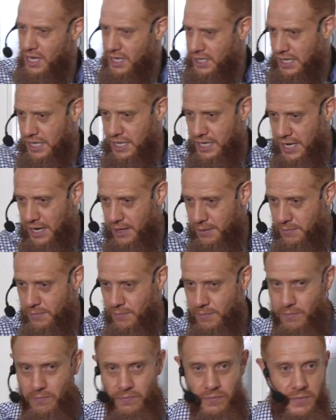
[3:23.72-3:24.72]
Kenya?
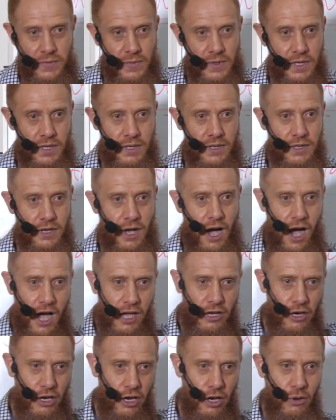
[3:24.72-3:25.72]

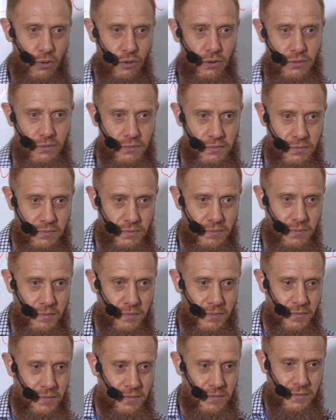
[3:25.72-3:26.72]
High or low?
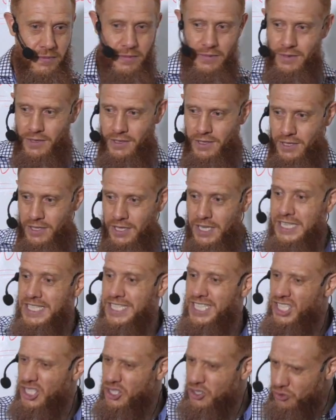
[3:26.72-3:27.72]

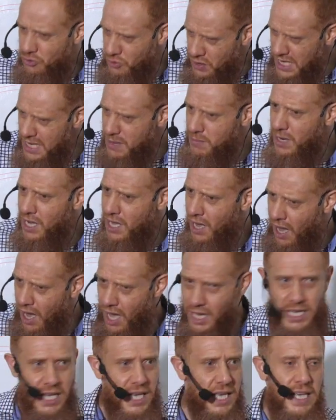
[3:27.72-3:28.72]
Extremely
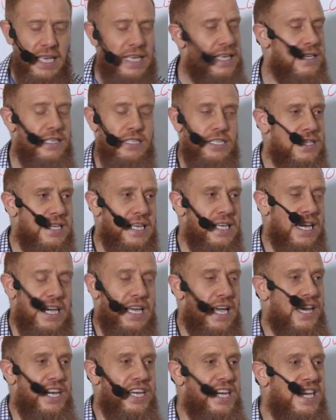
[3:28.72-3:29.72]
high. Kenya
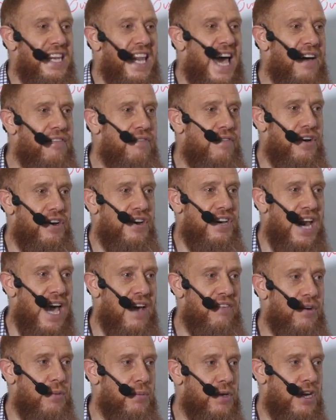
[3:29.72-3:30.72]
can
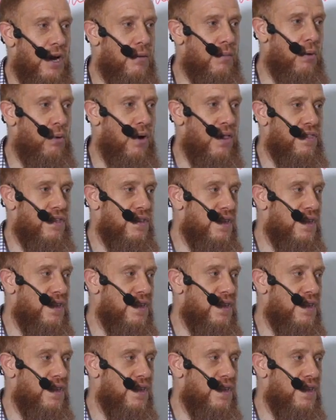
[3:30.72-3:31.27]
never become a wealthy